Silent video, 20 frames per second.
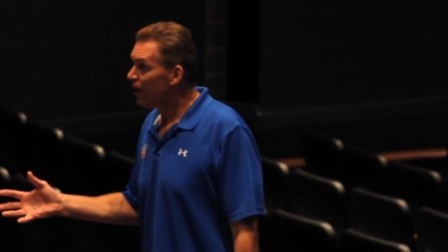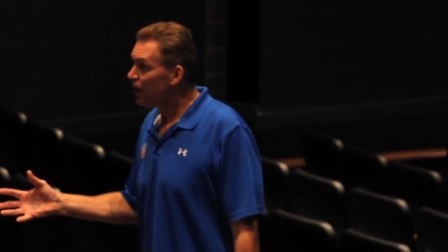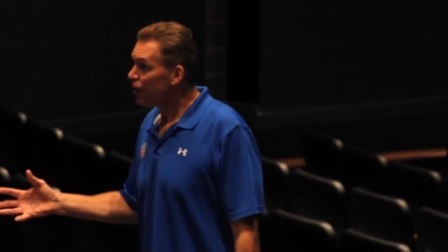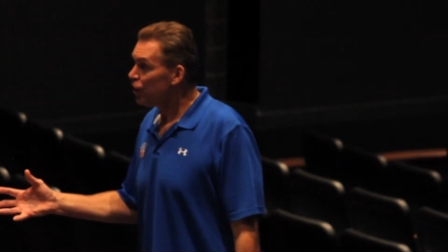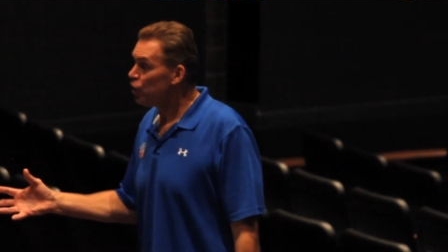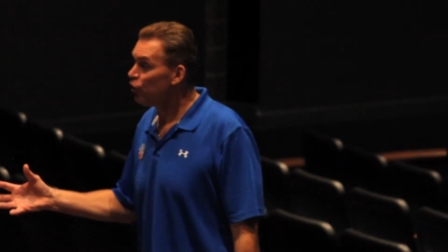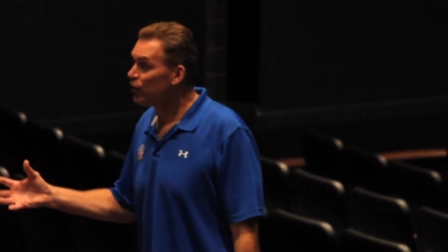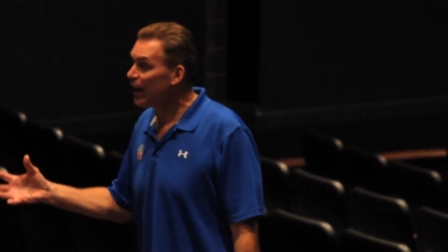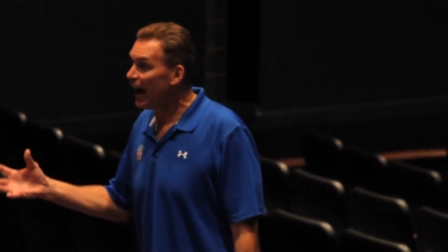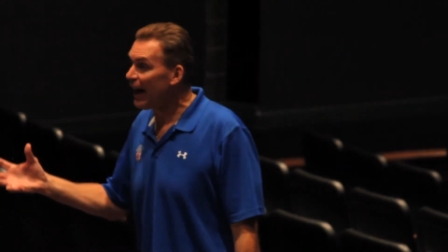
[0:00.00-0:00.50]

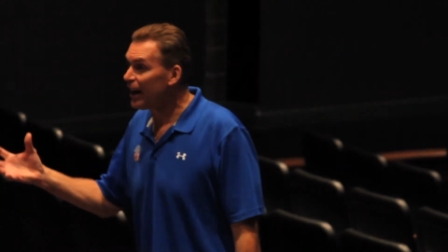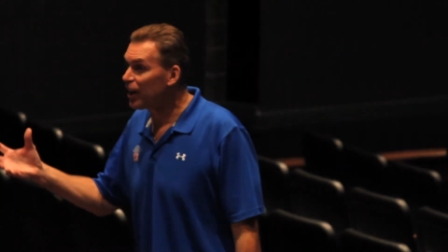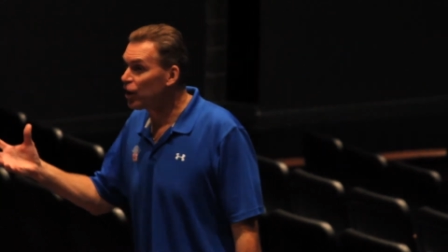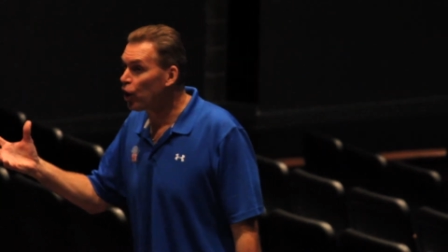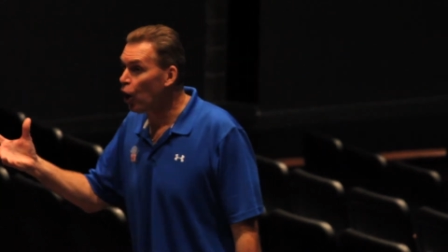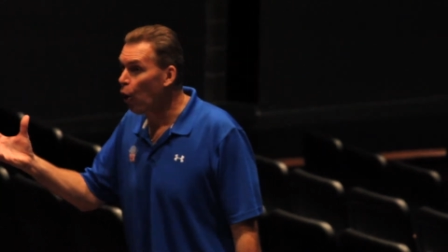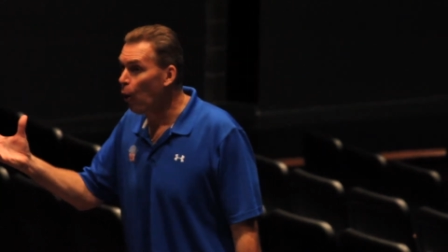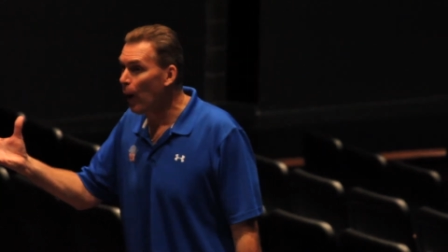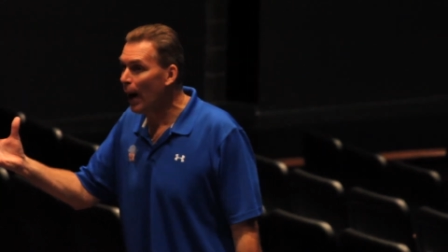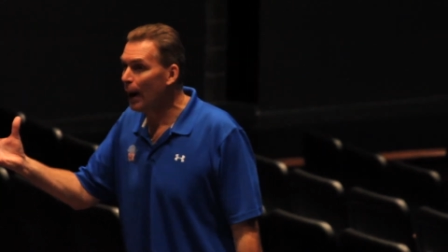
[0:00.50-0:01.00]
You've got to
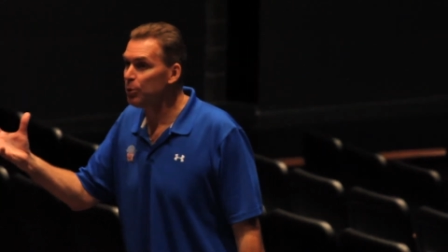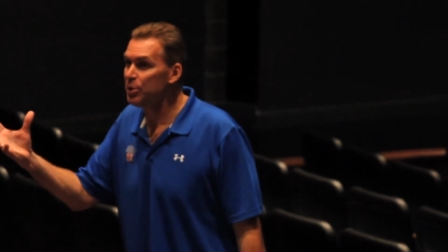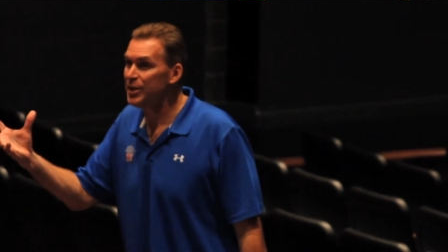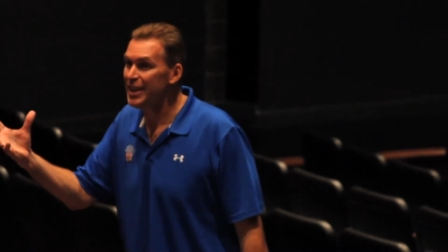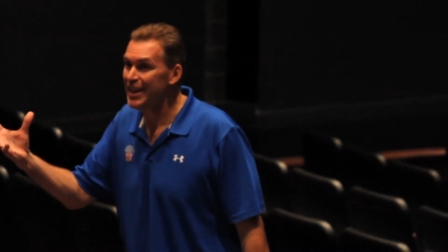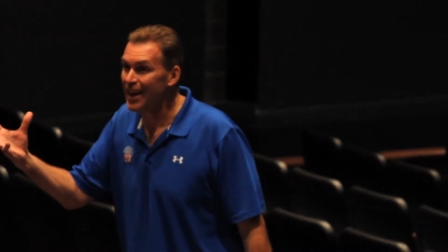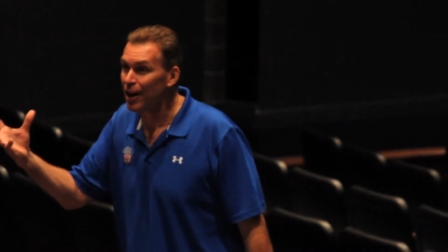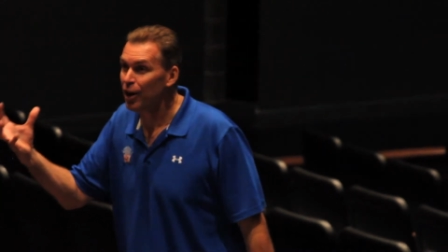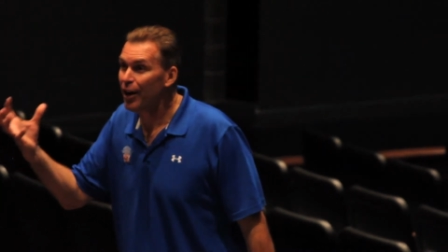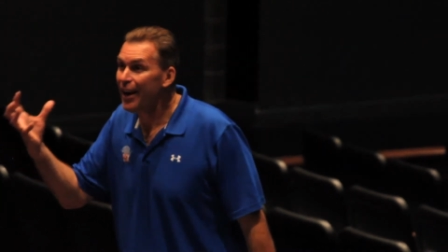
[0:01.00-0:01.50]
go out
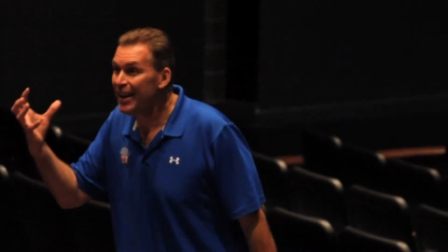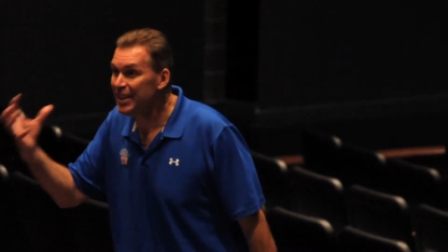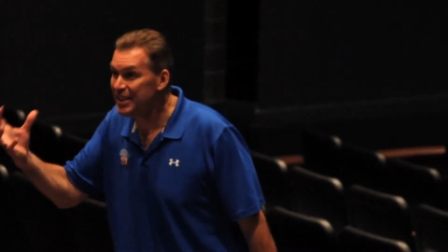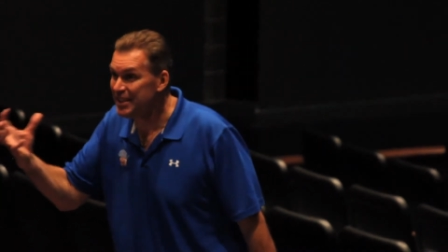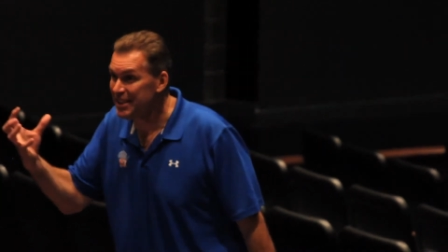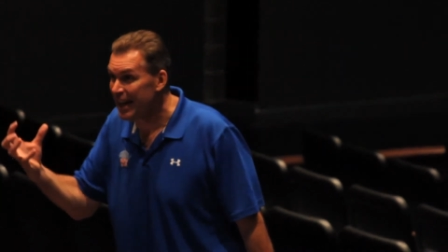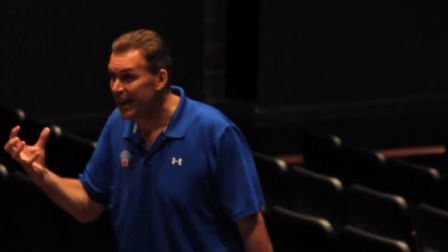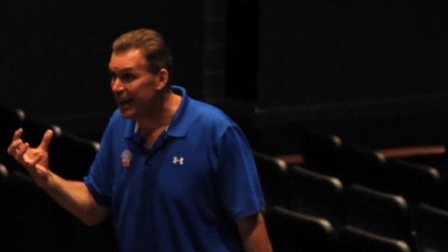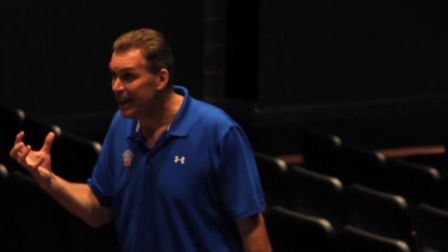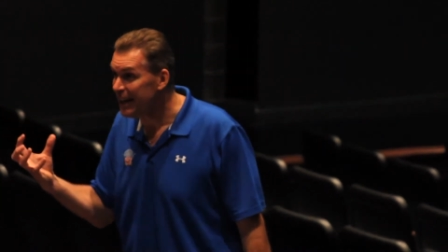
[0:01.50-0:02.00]
there and
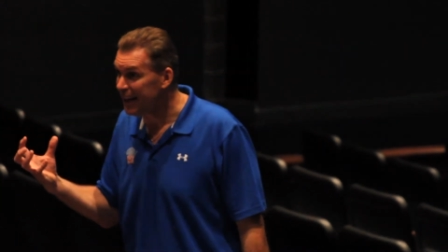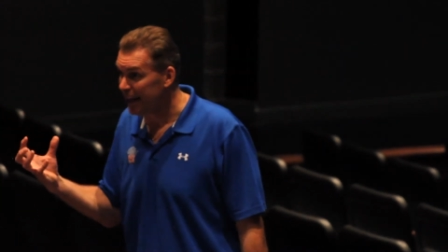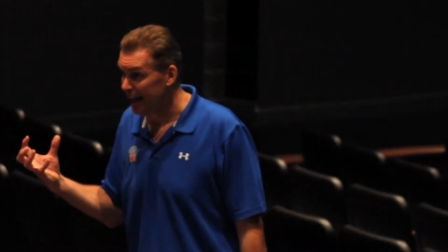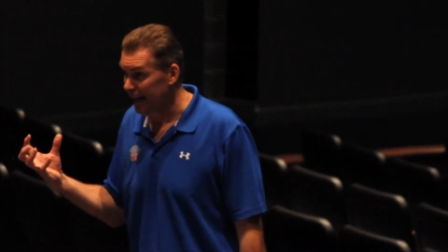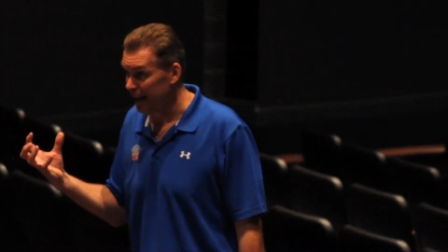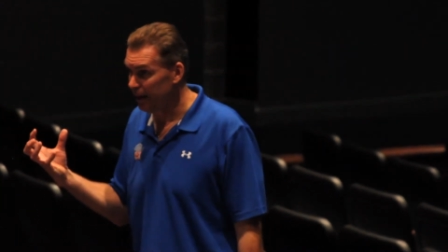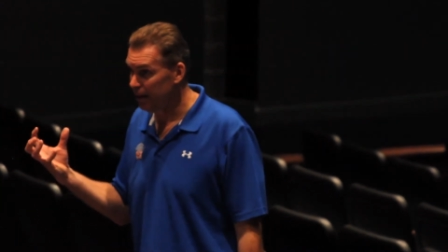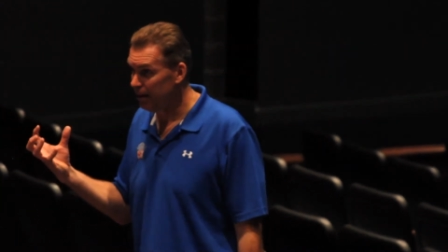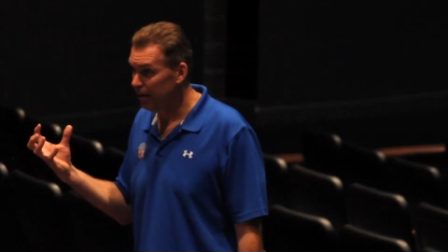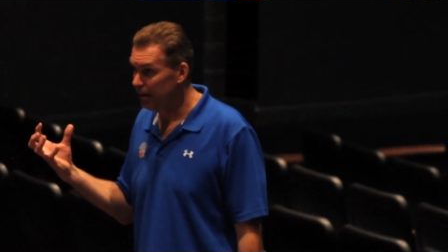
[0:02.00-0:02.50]
take
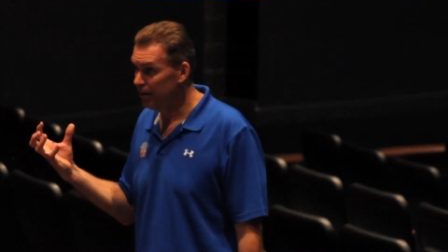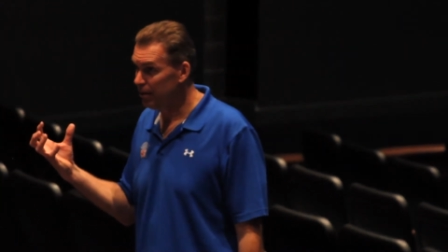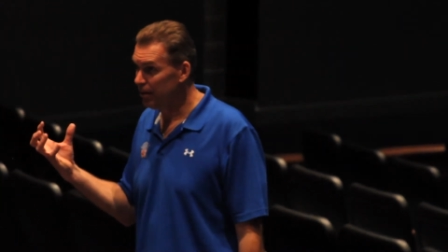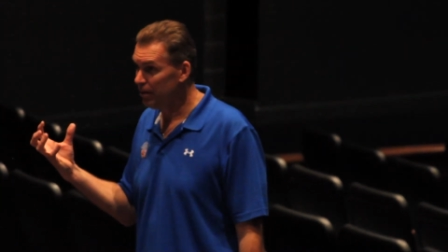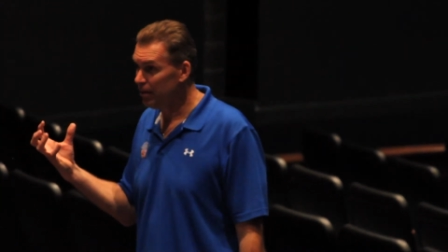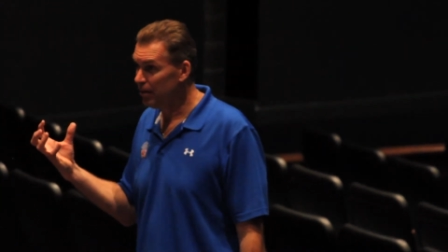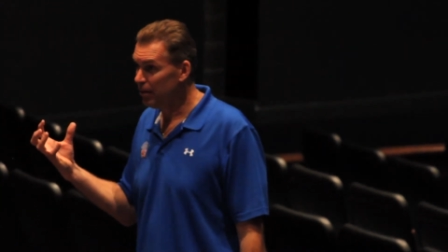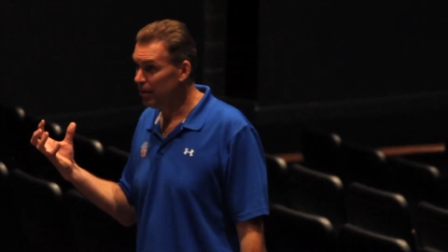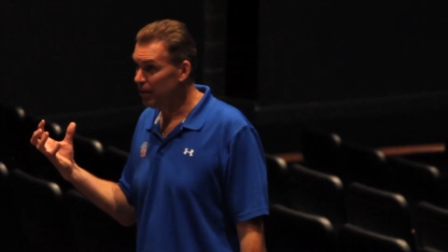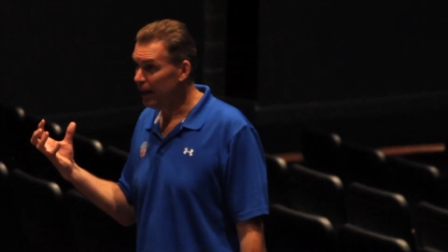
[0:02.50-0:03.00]
it.
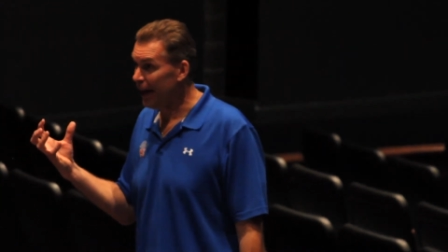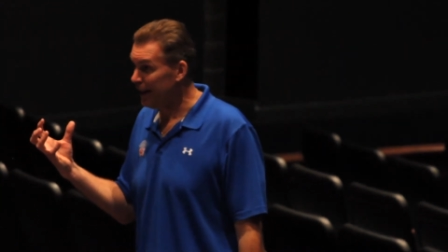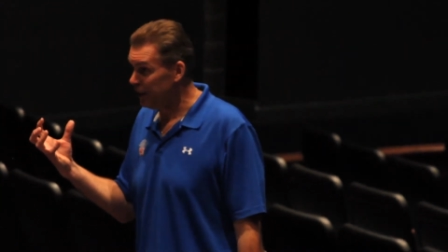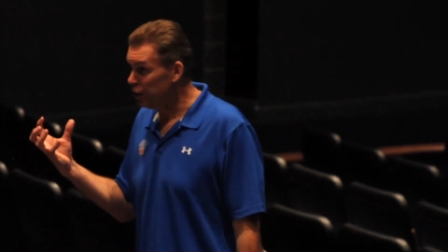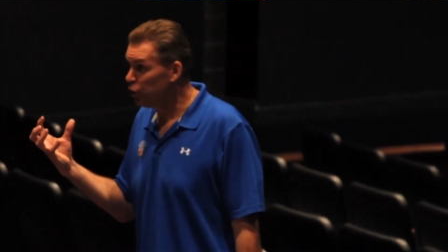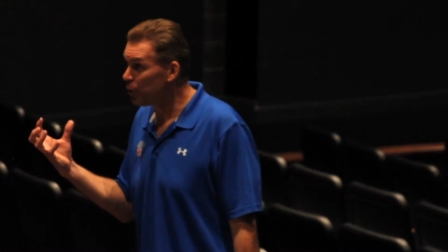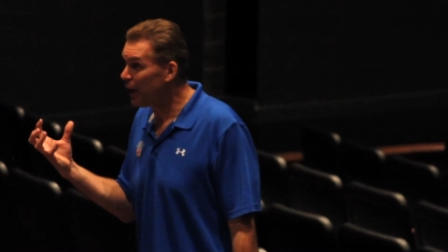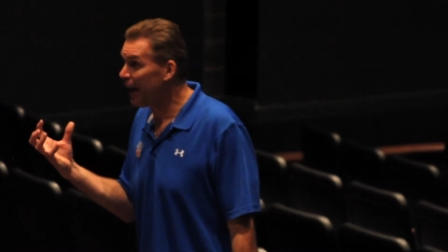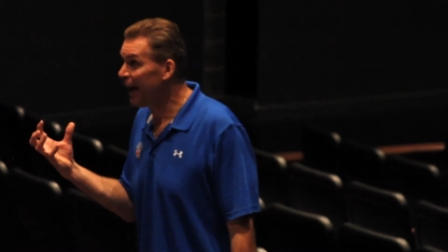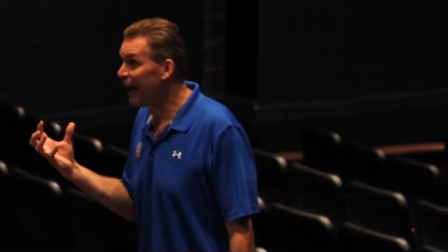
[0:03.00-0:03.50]
And
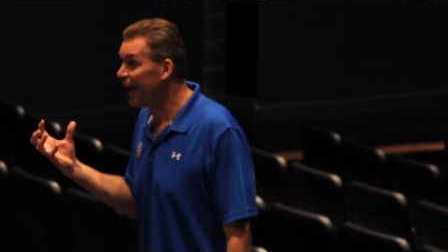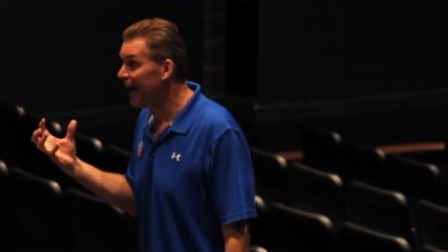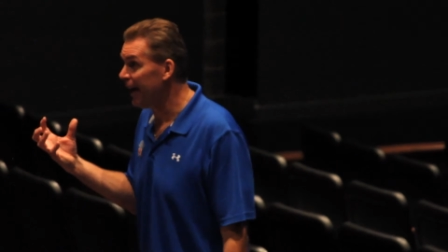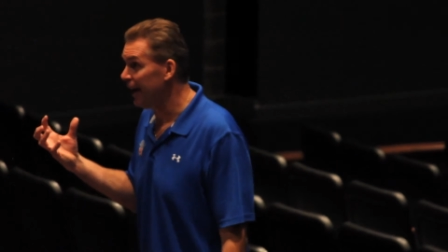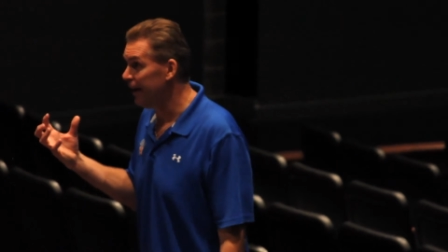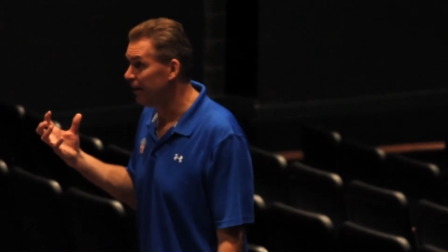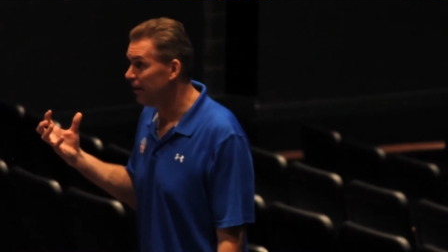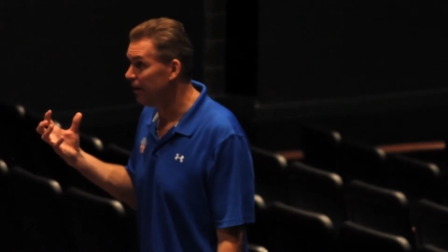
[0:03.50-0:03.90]
you can.